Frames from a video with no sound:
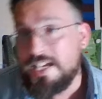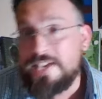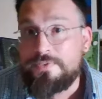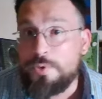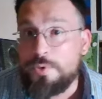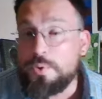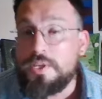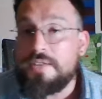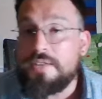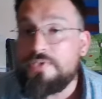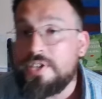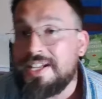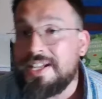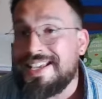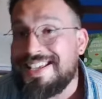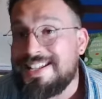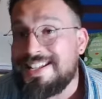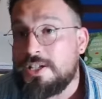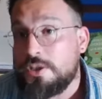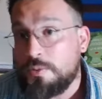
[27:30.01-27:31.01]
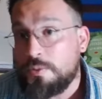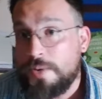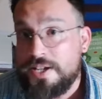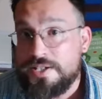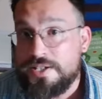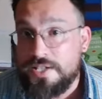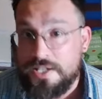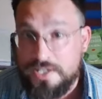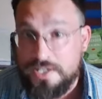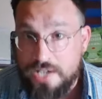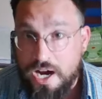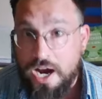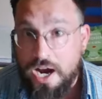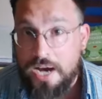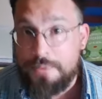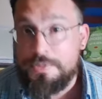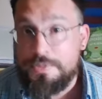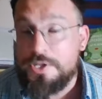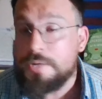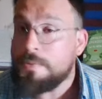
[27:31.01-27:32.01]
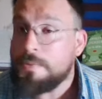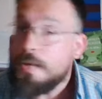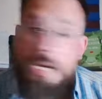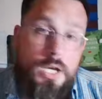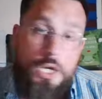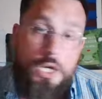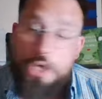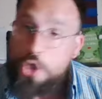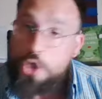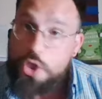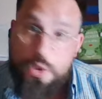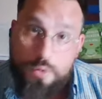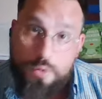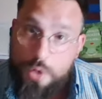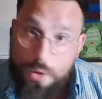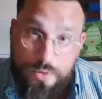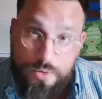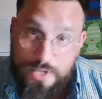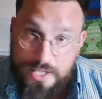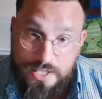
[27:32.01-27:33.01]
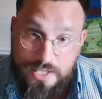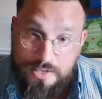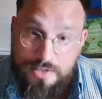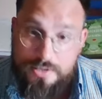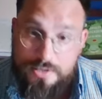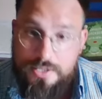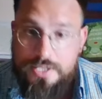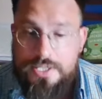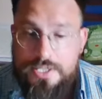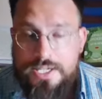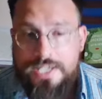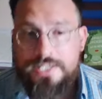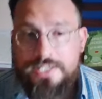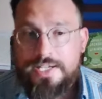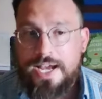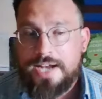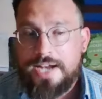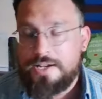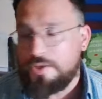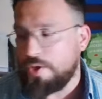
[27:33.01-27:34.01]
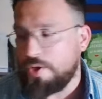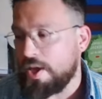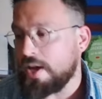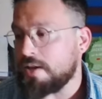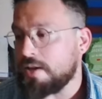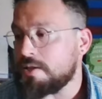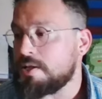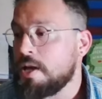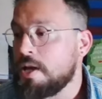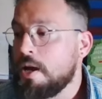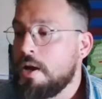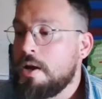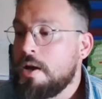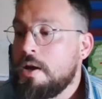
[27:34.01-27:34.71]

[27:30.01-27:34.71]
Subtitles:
If you live in interesting times, you don't get to dictate things.